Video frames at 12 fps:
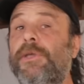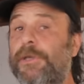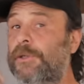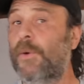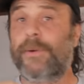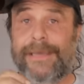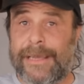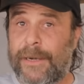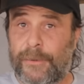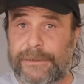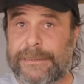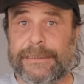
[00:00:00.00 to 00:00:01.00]
You don't
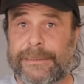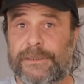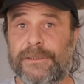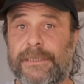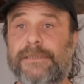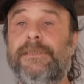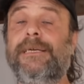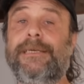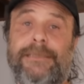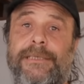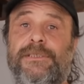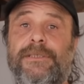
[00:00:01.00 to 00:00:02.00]
care what the initial is.
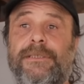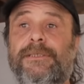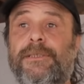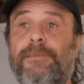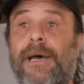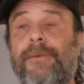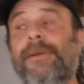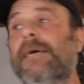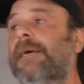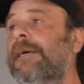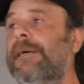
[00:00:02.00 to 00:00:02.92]
The initial is about